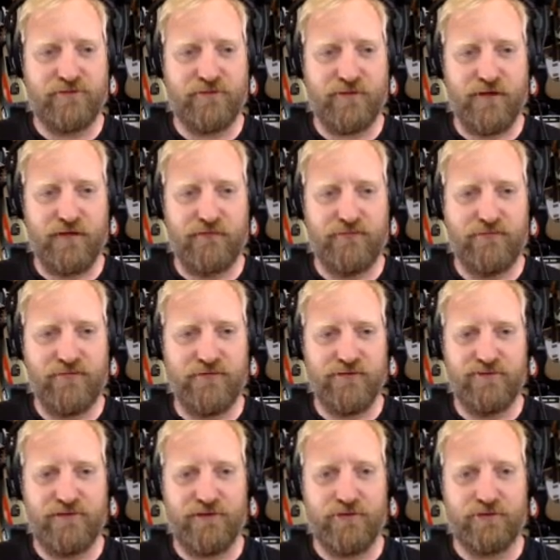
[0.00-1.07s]
love
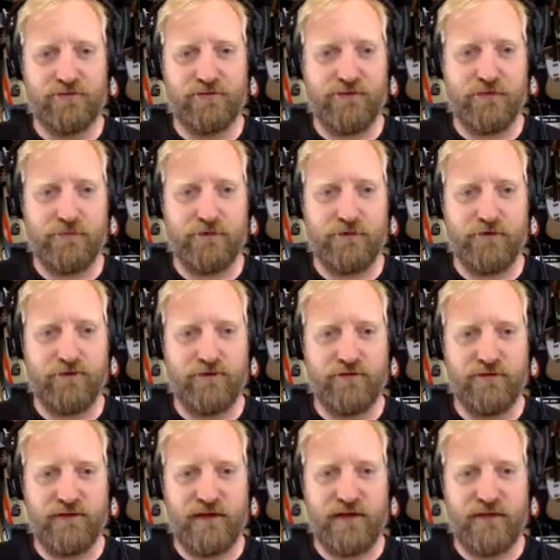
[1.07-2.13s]
the singles on the baritone
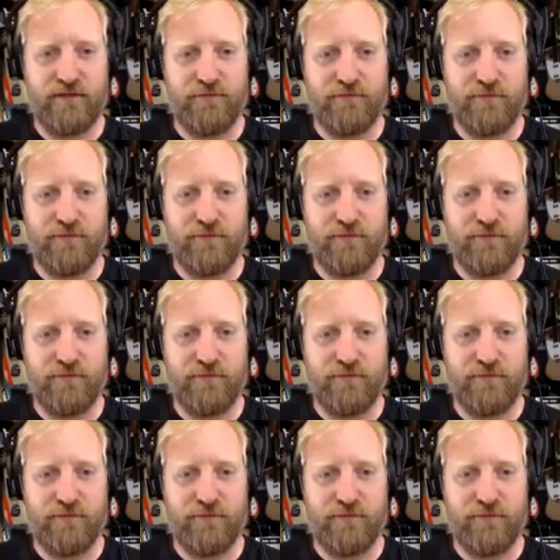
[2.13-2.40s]
to death.